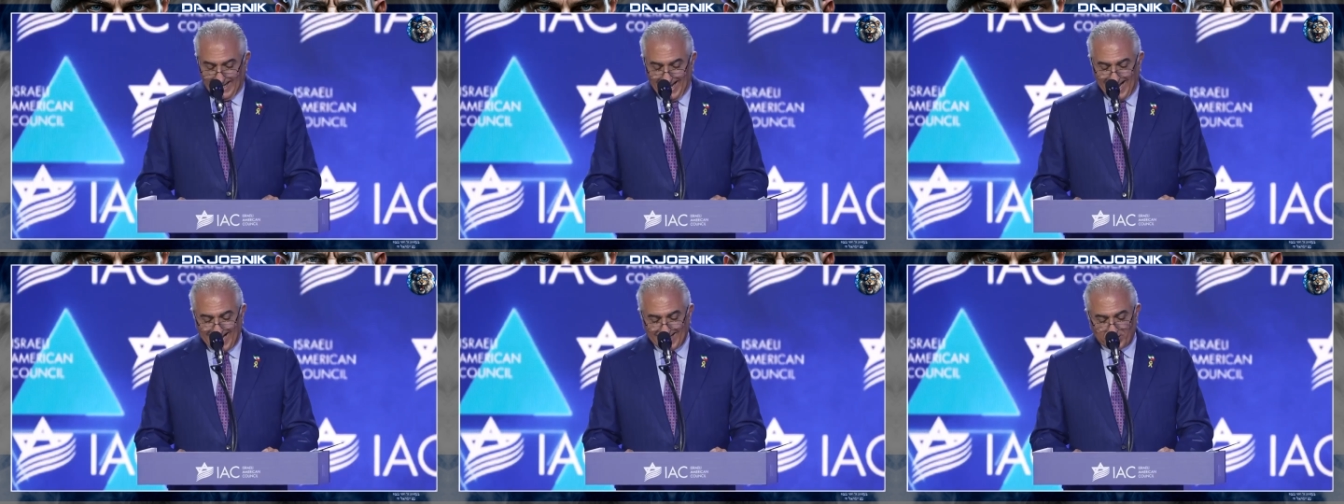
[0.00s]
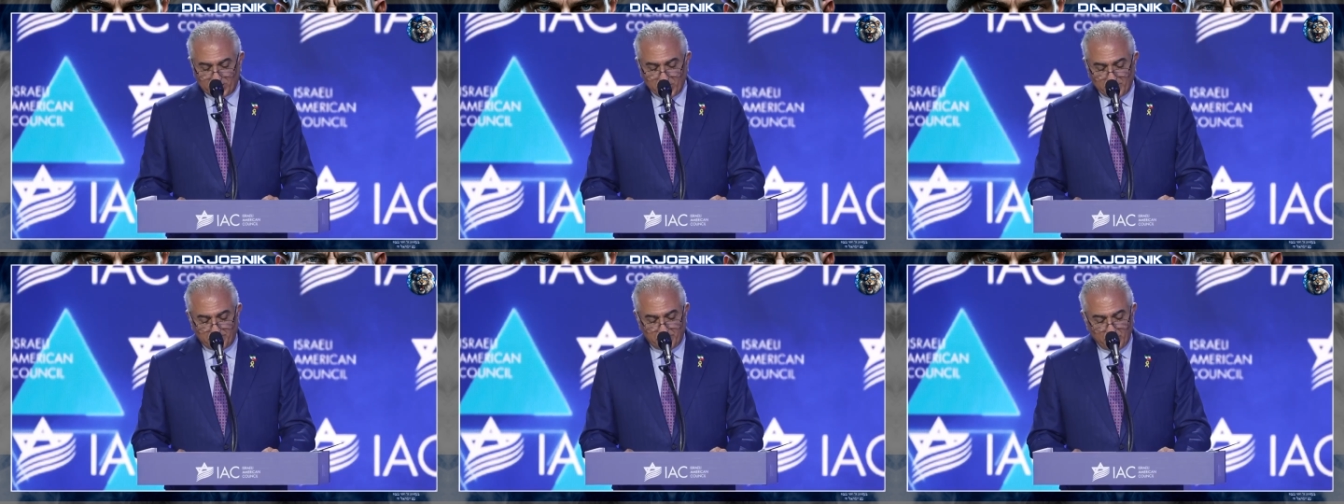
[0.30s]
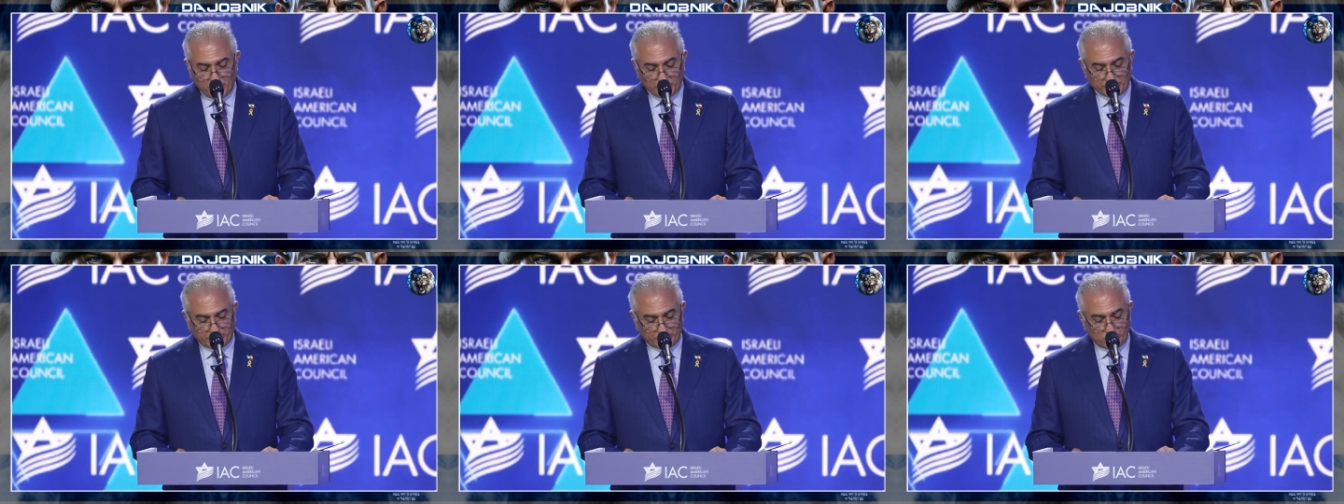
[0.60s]
At the
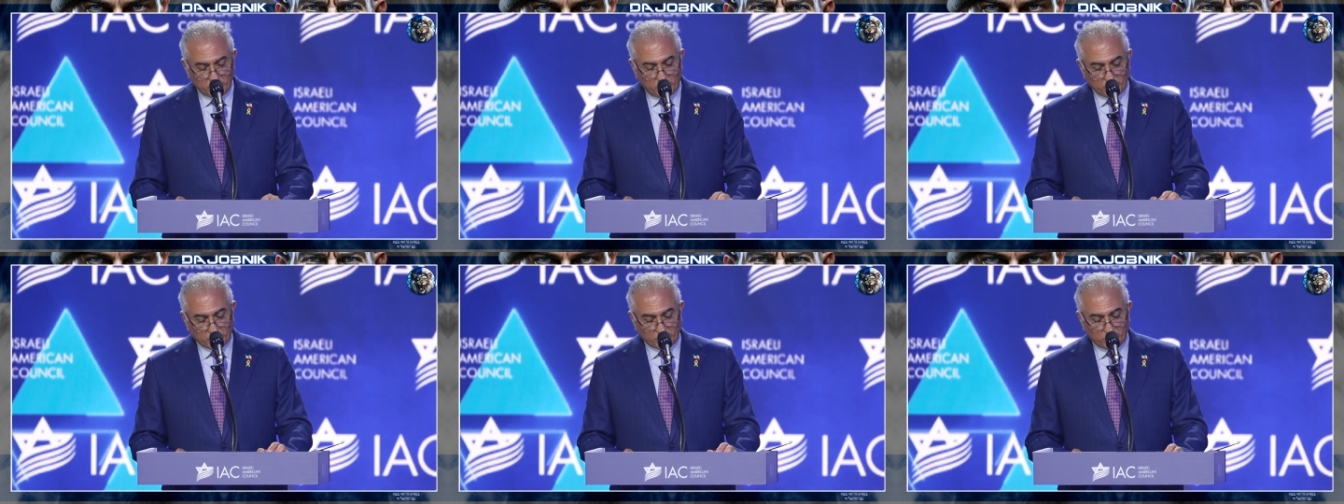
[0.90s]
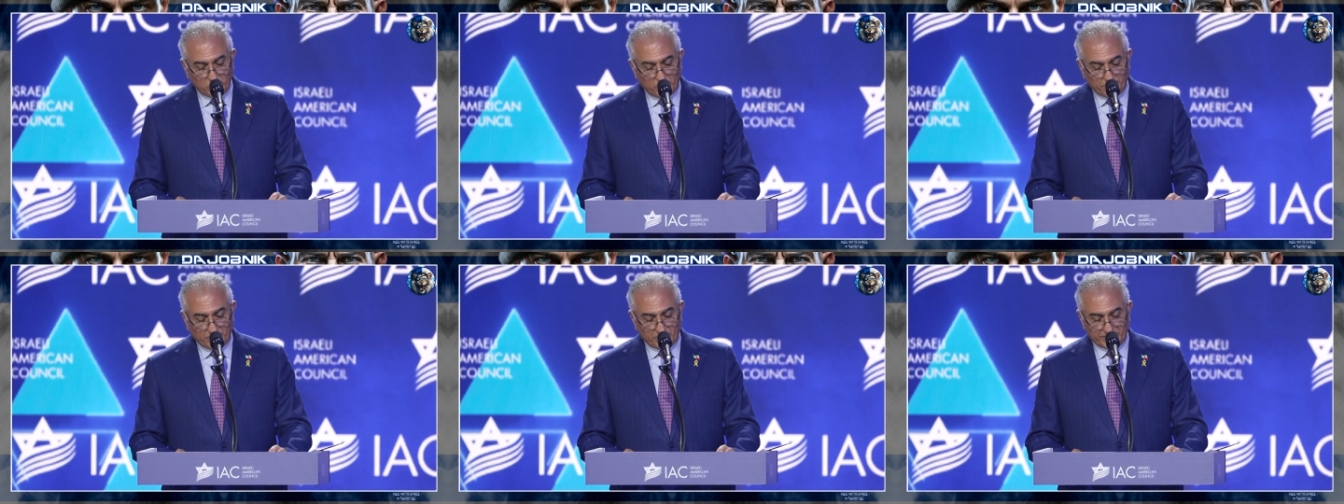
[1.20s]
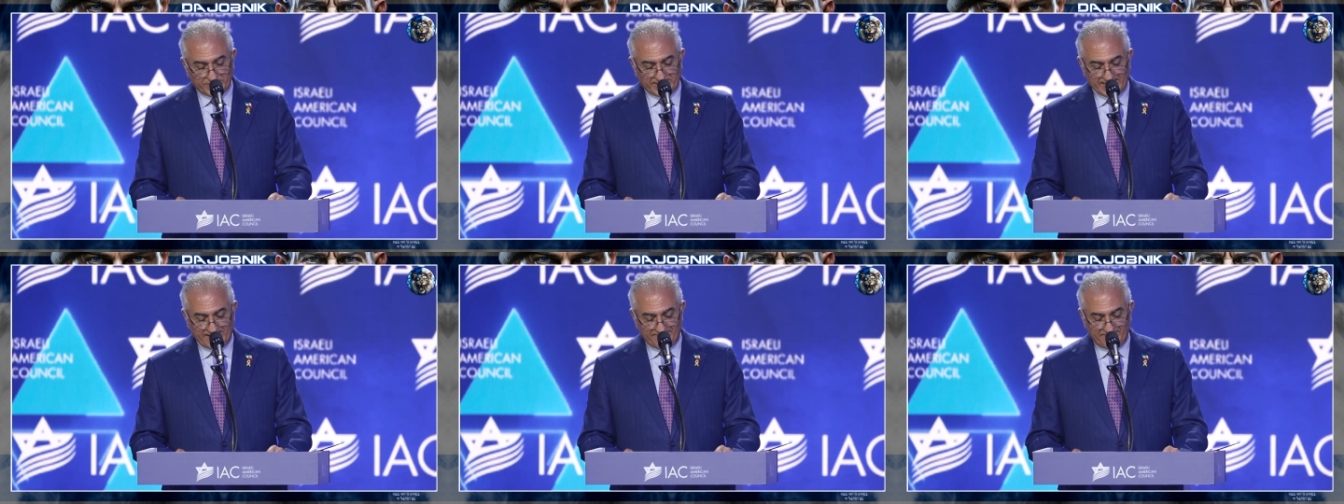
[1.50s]
post-October
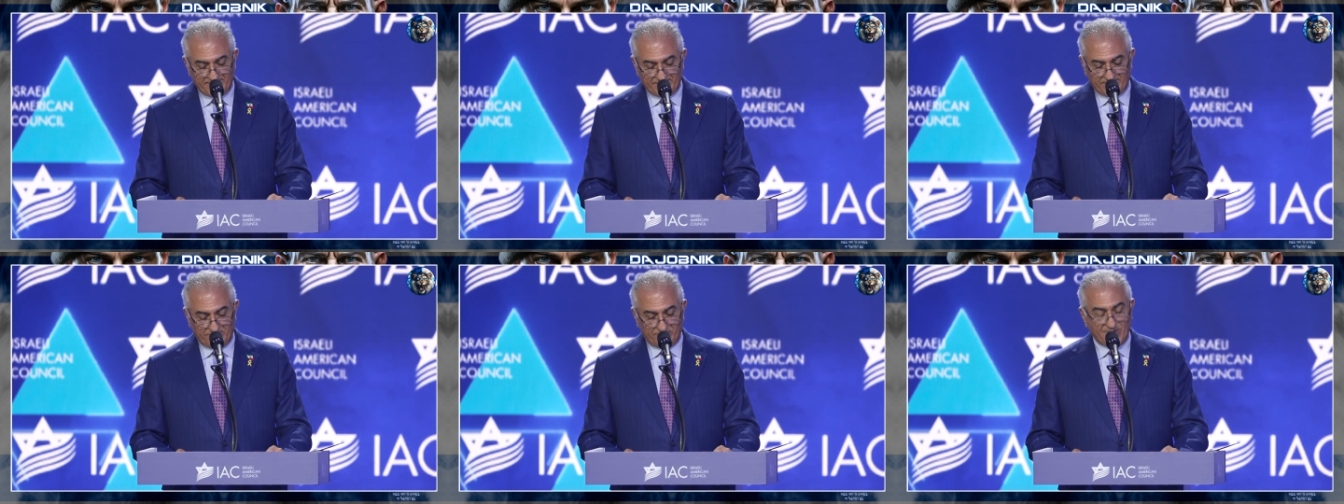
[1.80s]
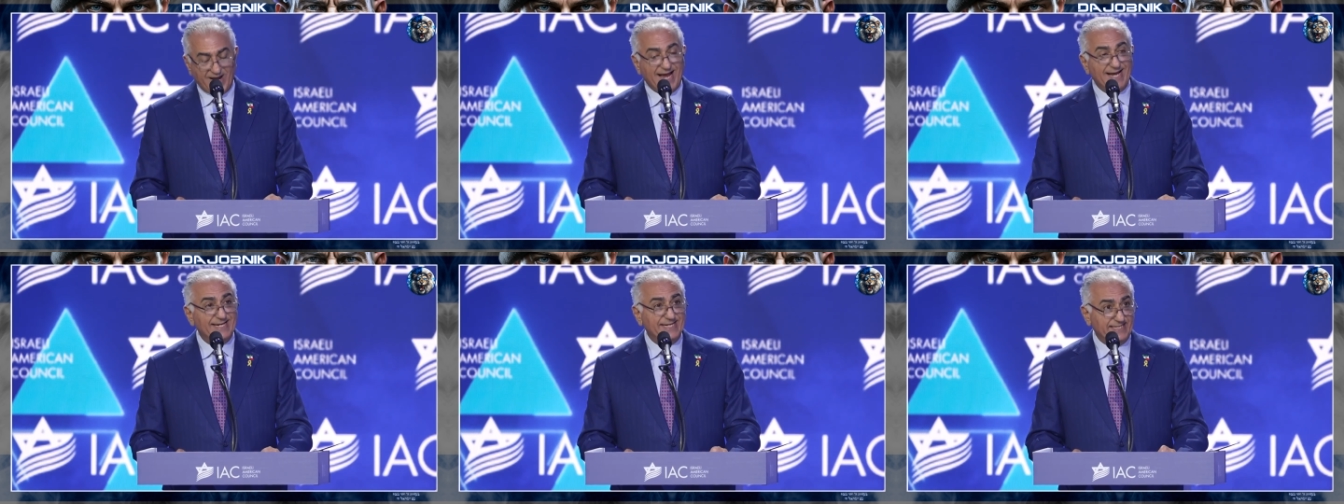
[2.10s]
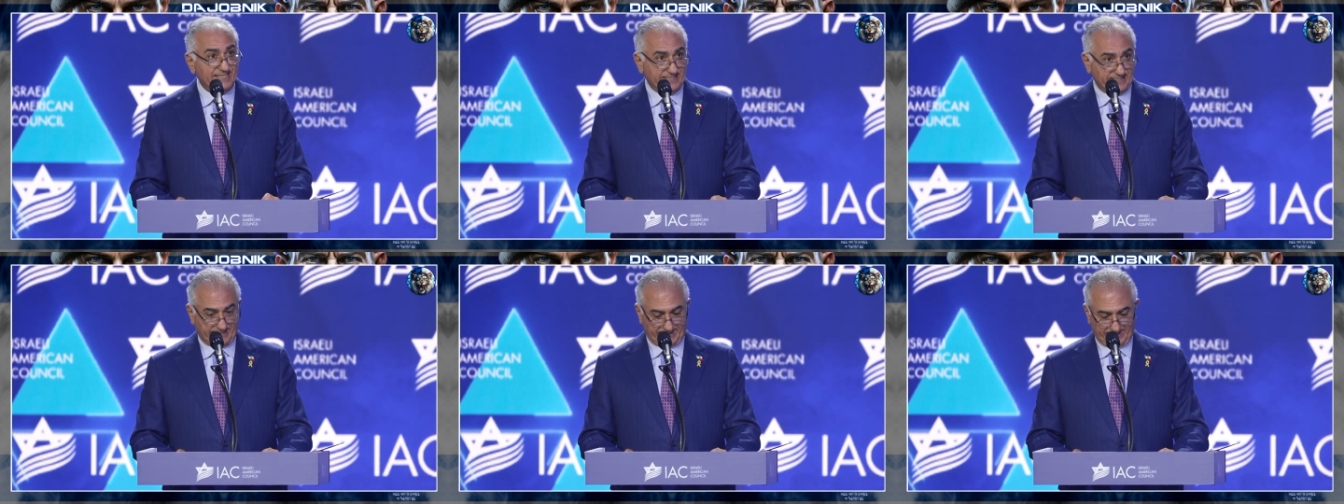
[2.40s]
7th
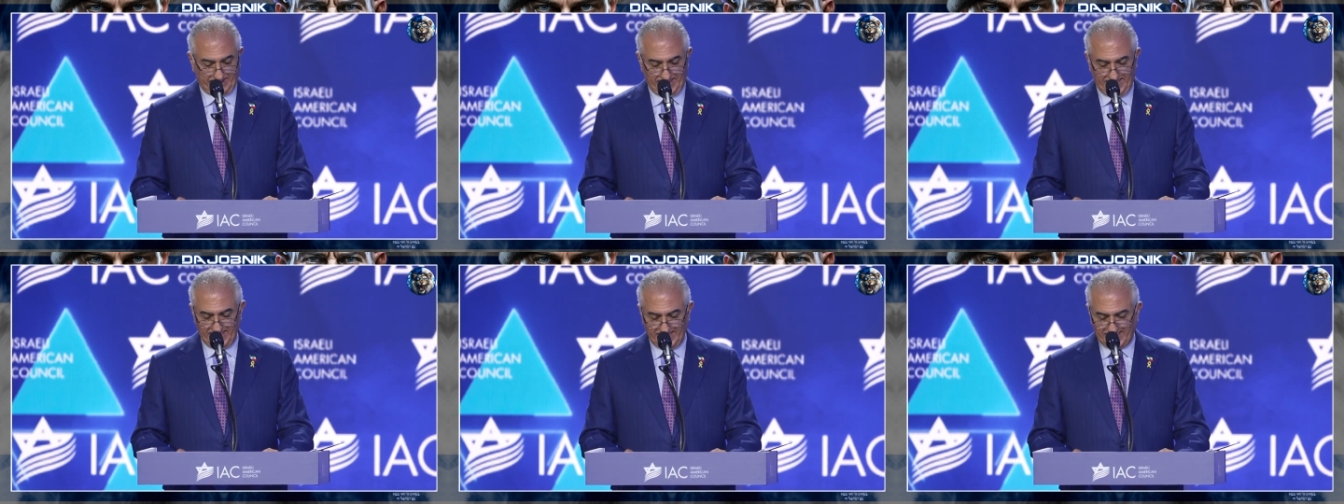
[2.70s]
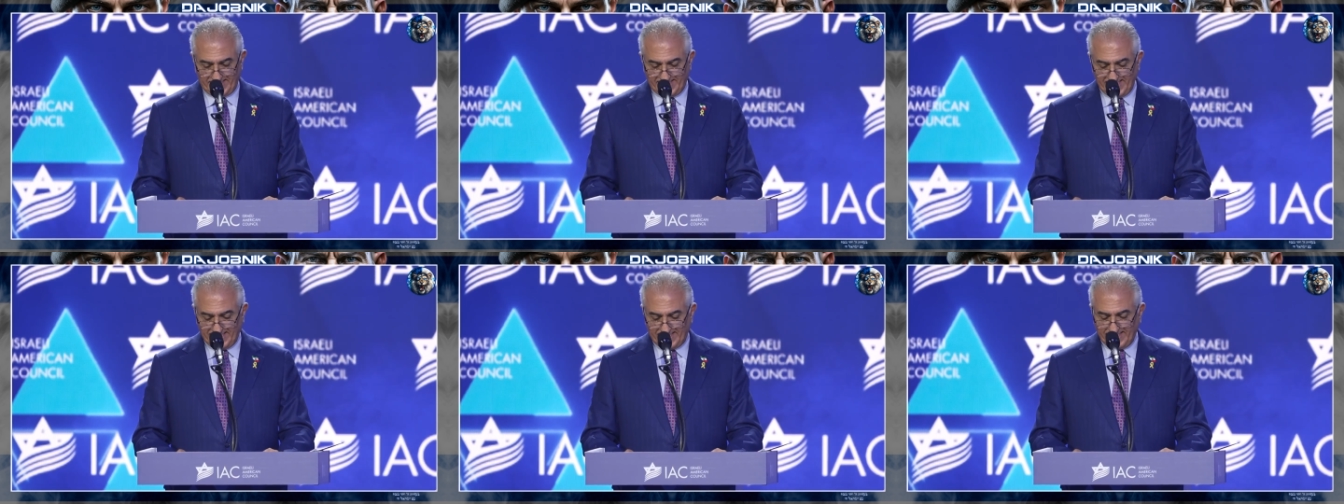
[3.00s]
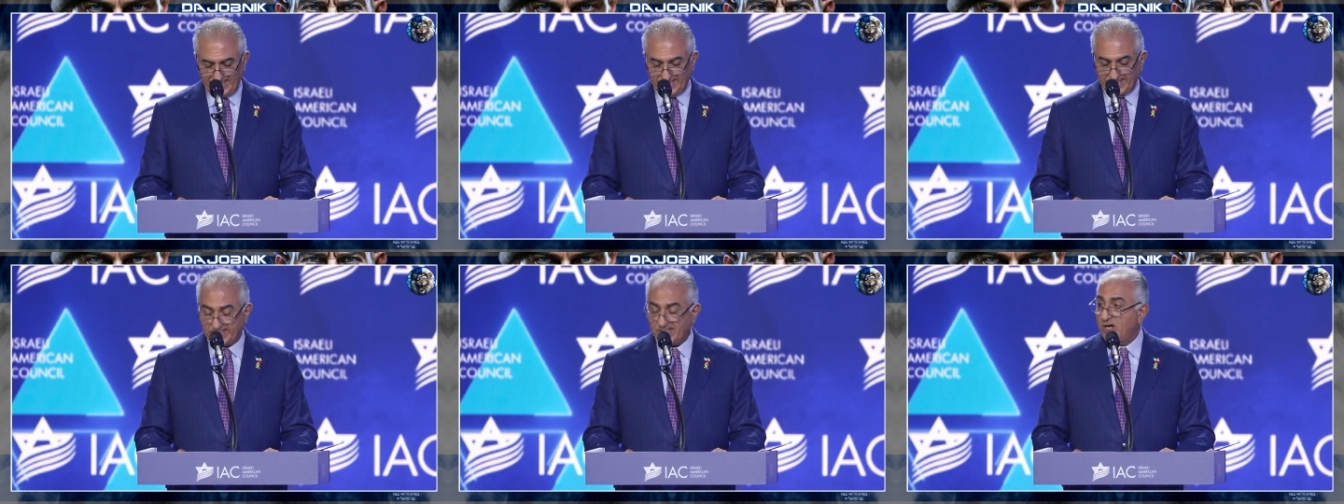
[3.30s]
rallies in
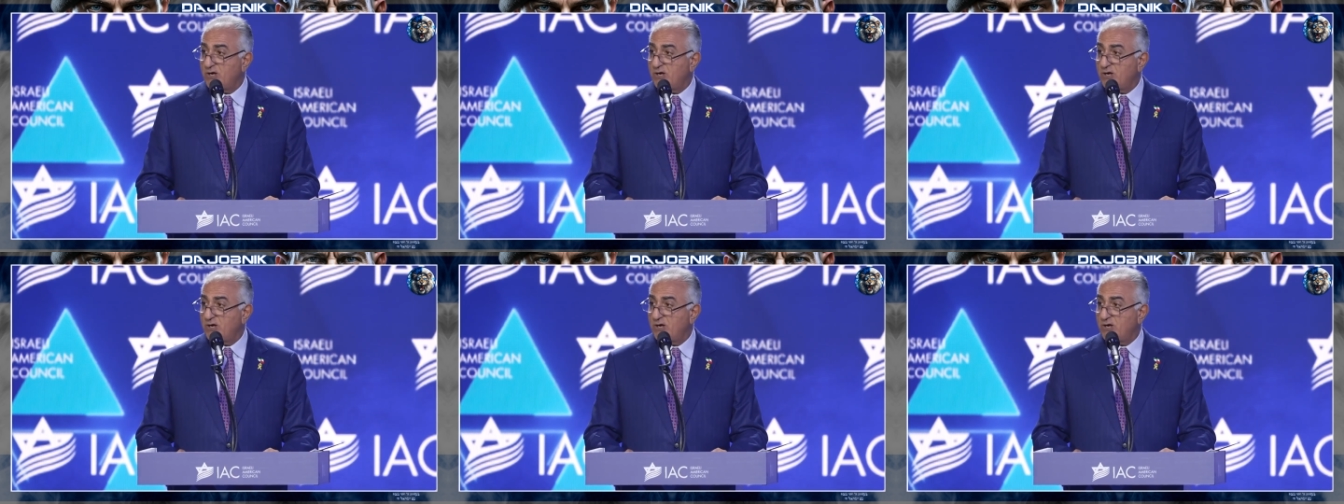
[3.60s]
cities